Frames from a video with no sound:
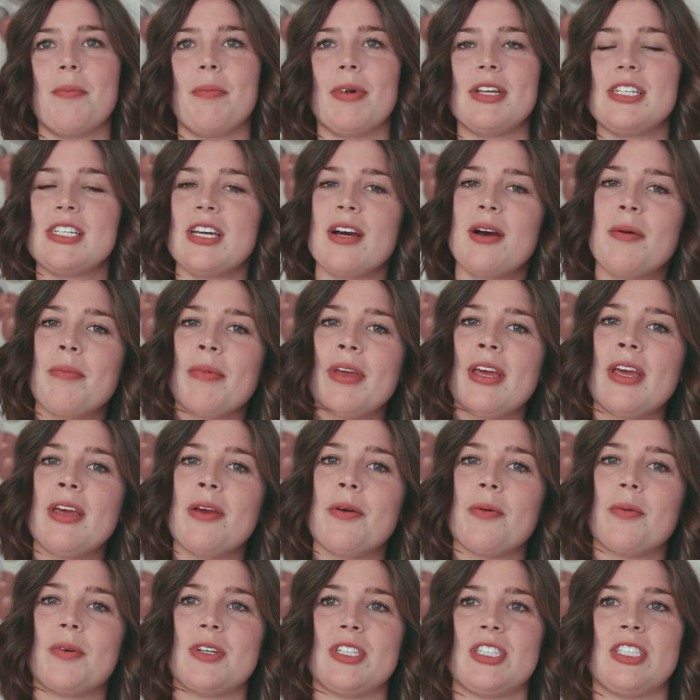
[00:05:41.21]
my
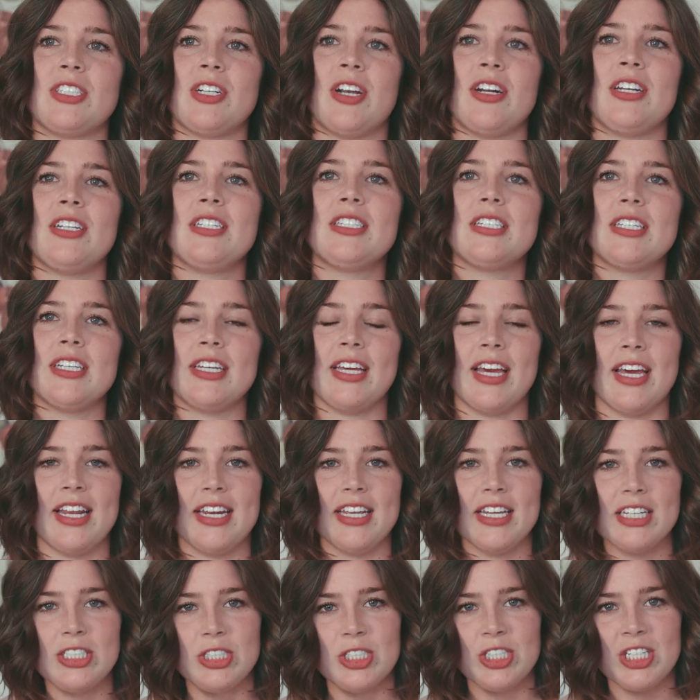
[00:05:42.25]
tummy was starting to
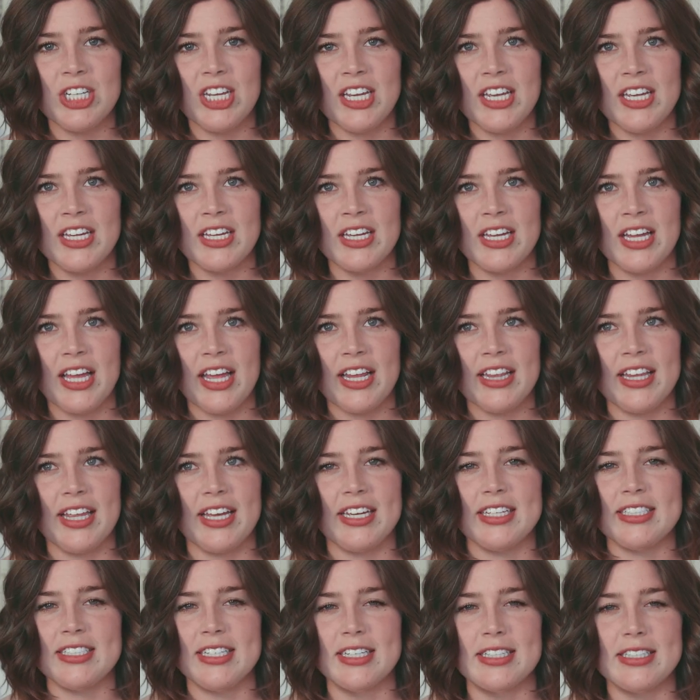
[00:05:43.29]
get itchy and
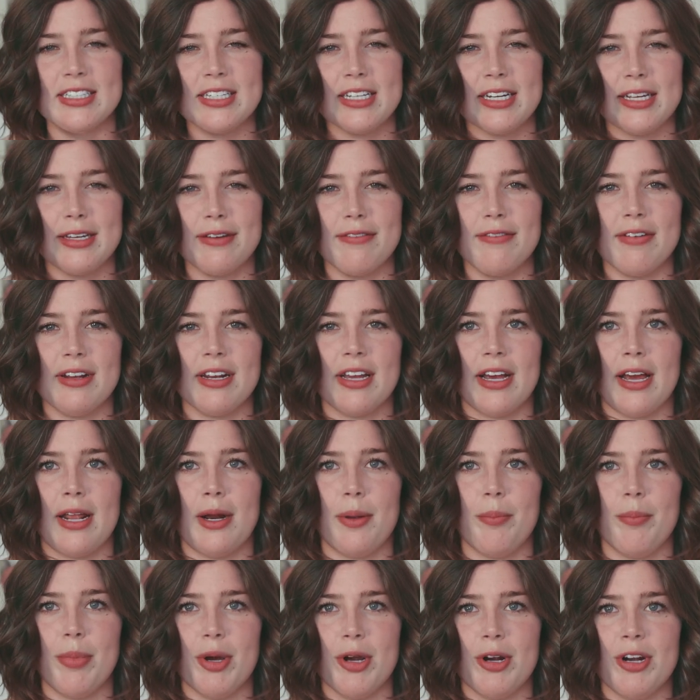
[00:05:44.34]
like sensitive and kind
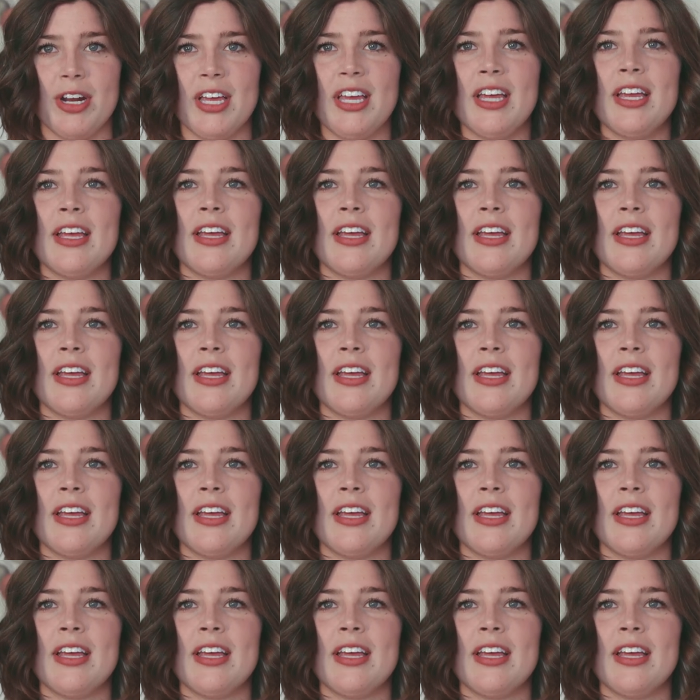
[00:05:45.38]
of burny.